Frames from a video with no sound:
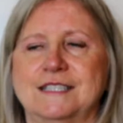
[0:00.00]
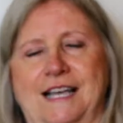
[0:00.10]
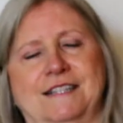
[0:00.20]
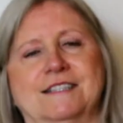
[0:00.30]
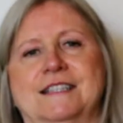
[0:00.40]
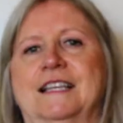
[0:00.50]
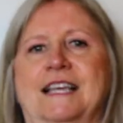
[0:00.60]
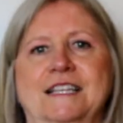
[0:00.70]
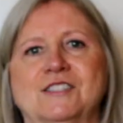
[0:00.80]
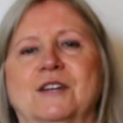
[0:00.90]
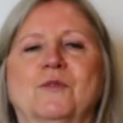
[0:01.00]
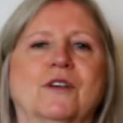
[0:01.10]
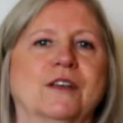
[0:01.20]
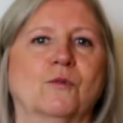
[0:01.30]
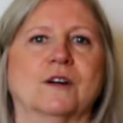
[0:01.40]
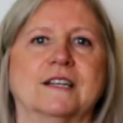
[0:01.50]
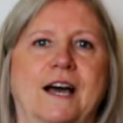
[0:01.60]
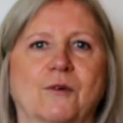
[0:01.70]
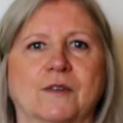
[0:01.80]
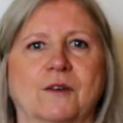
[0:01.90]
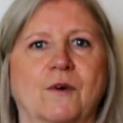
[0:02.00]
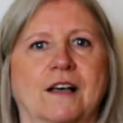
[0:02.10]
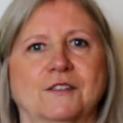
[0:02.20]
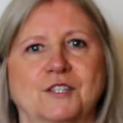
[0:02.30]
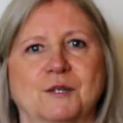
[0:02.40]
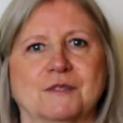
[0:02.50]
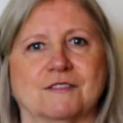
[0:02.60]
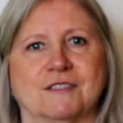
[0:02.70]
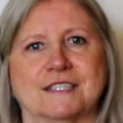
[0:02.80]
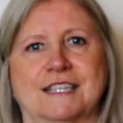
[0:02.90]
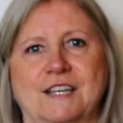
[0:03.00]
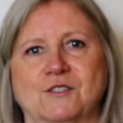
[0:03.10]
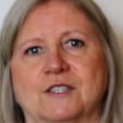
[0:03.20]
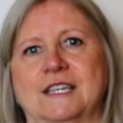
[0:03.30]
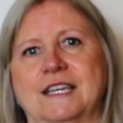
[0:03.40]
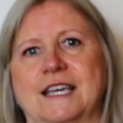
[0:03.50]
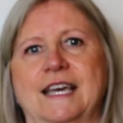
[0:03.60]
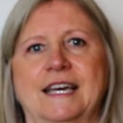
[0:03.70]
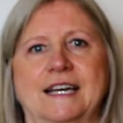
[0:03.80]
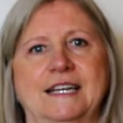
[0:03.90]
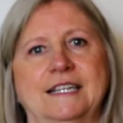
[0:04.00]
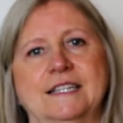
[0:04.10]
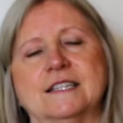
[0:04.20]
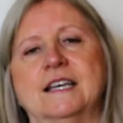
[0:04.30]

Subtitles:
I just think in general it worked out really well in terms of the scheduling, and